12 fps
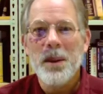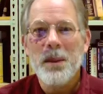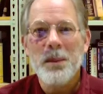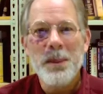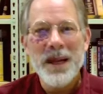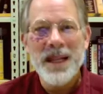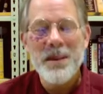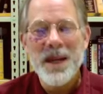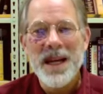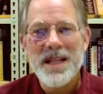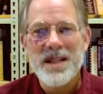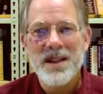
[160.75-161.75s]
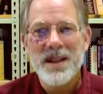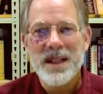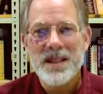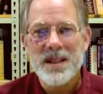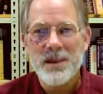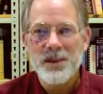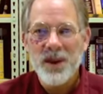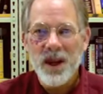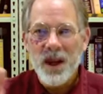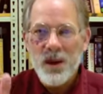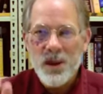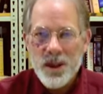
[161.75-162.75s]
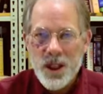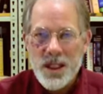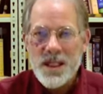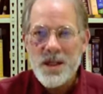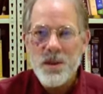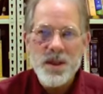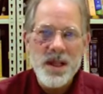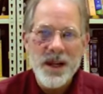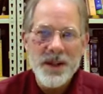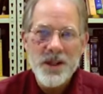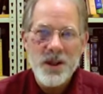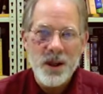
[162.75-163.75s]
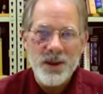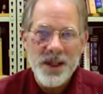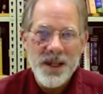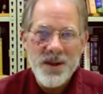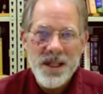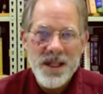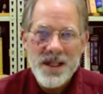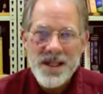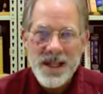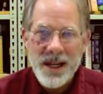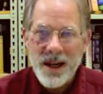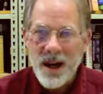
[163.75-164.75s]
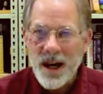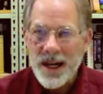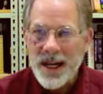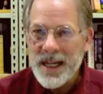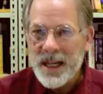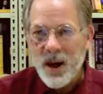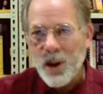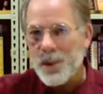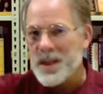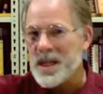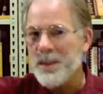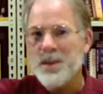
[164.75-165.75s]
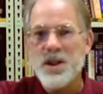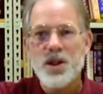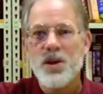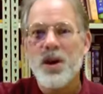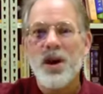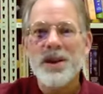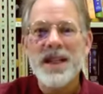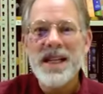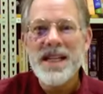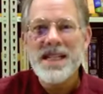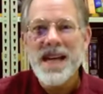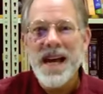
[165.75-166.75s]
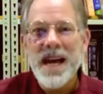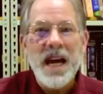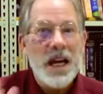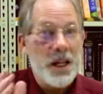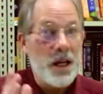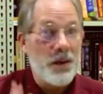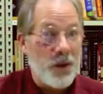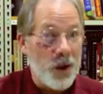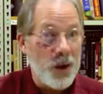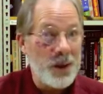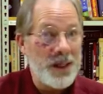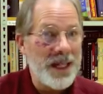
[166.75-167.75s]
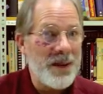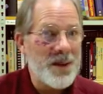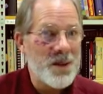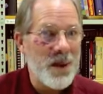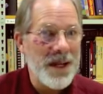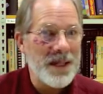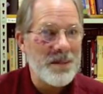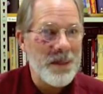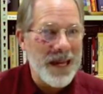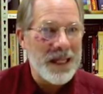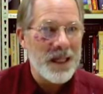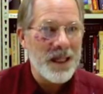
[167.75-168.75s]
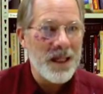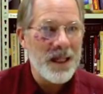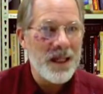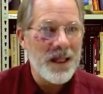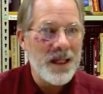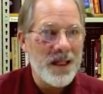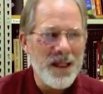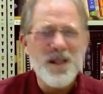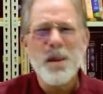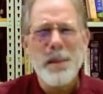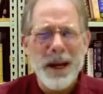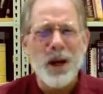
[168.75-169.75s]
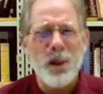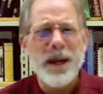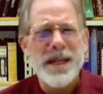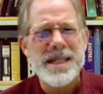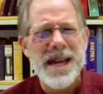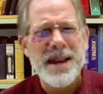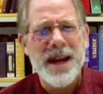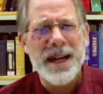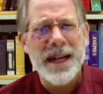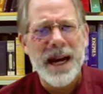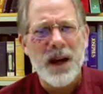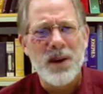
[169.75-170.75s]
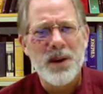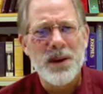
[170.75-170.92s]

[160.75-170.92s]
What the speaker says: But let me ask you this. When Jesus was on this earth and he was in the synagogue and he opens up the scroll, did he say, "You've heard that it was written, but there's a better way to say that now"?